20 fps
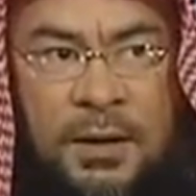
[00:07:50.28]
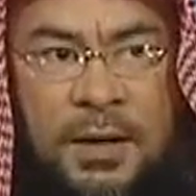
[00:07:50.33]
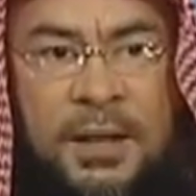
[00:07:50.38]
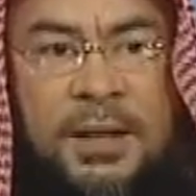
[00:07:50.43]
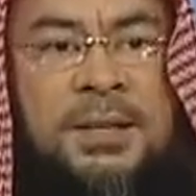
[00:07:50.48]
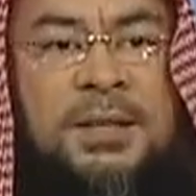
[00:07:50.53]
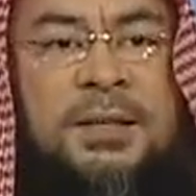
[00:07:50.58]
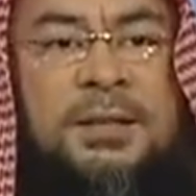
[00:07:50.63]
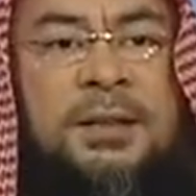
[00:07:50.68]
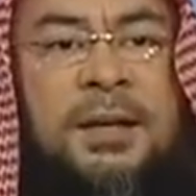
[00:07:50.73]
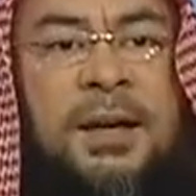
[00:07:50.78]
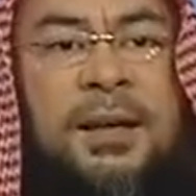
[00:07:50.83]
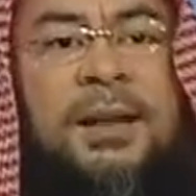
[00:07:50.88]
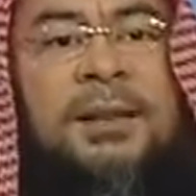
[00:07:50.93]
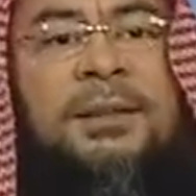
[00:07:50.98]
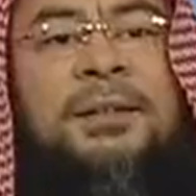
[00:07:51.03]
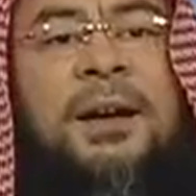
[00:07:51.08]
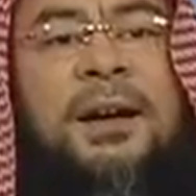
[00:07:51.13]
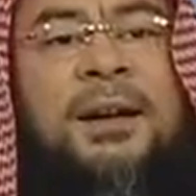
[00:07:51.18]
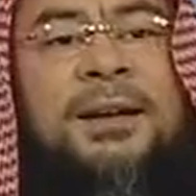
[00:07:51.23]
and it's
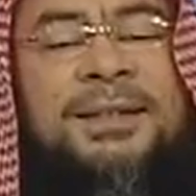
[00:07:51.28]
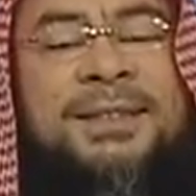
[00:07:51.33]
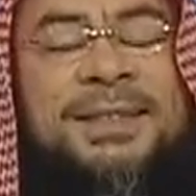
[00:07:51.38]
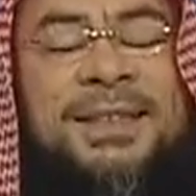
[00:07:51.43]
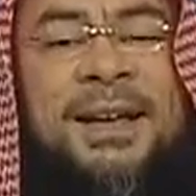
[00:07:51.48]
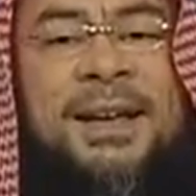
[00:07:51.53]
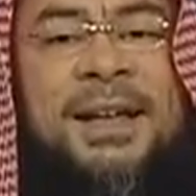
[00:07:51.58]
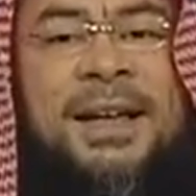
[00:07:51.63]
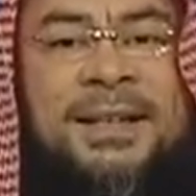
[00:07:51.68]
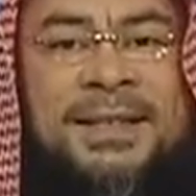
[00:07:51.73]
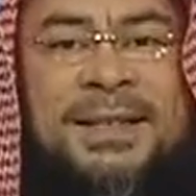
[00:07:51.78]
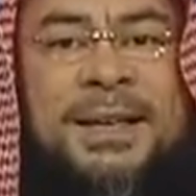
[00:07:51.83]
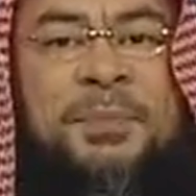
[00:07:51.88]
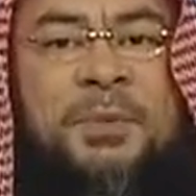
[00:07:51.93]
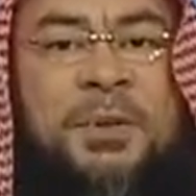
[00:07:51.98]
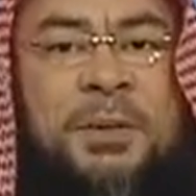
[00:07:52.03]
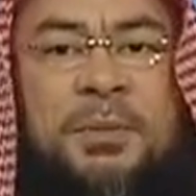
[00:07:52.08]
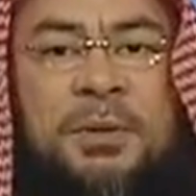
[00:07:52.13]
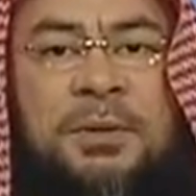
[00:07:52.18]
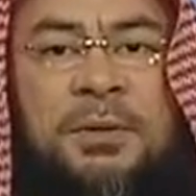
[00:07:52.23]
not accept
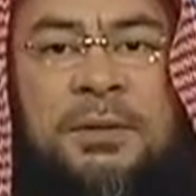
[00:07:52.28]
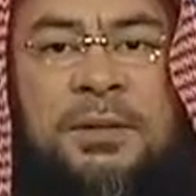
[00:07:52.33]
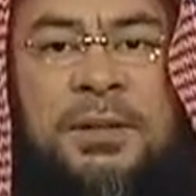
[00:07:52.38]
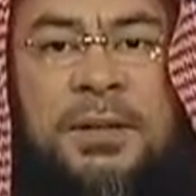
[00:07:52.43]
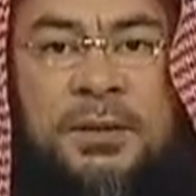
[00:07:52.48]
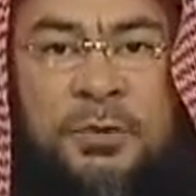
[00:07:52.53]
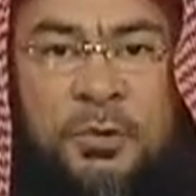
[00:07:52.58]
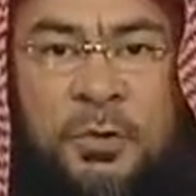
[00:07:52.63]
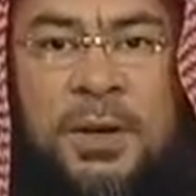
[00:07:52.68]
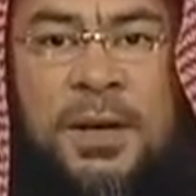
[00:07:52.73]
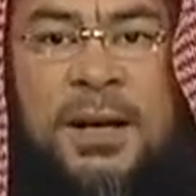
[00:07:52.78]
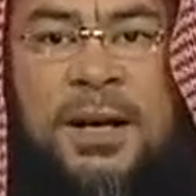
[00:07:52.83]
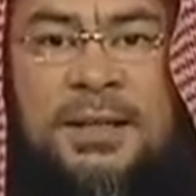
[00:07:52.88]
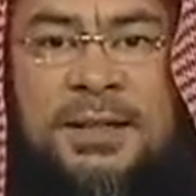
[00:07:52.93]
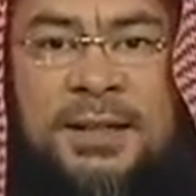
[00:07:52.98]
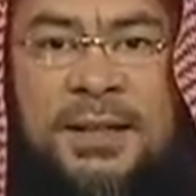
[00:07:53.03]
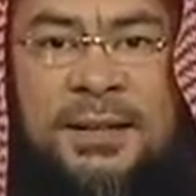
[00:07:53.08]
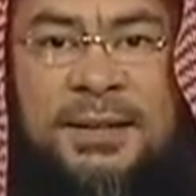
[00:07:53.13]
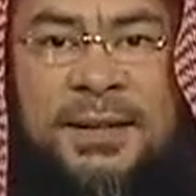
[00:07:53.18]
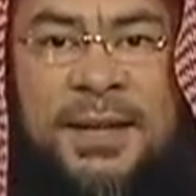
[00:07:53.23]
acceptable. The two
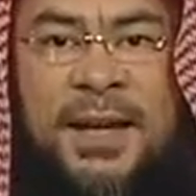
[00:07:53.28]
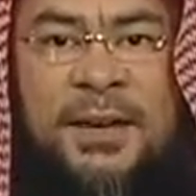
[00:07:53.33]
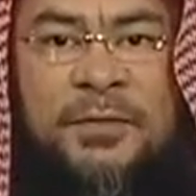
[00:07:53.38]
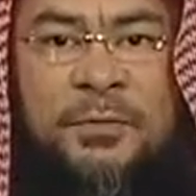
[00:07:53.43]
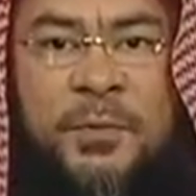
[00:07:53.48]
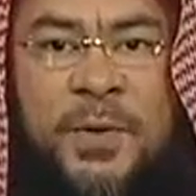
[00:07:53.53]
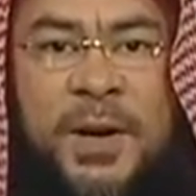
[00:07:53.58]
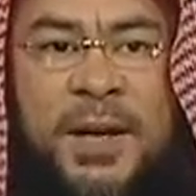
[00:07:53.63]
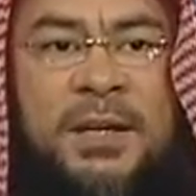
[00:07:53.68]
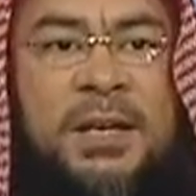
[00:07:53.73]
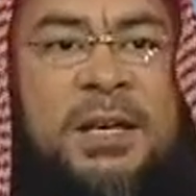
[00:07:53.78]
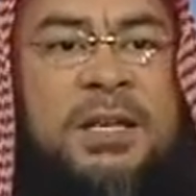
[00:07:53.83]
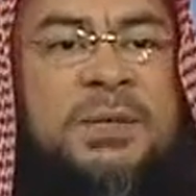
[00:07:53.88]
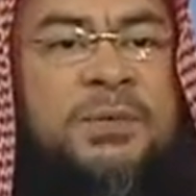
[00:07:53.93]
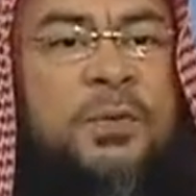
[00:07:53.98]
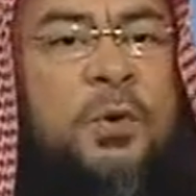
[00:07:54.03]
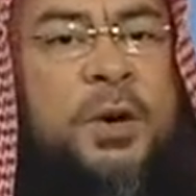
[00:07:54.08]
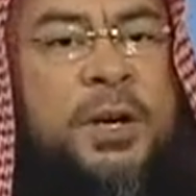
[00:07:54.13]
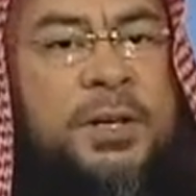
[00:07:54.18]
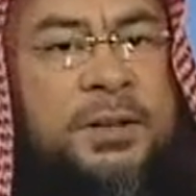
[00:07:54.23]
rak'ahs that they have prayed is
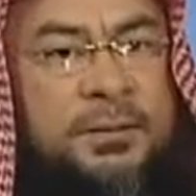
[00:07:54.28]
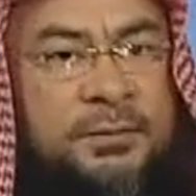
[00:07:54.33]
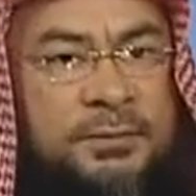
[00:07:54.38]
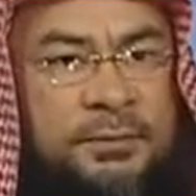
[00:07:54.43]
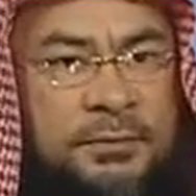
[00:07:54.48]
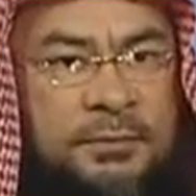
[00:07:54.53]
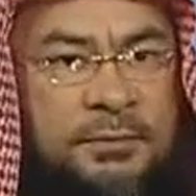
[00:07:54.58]
void.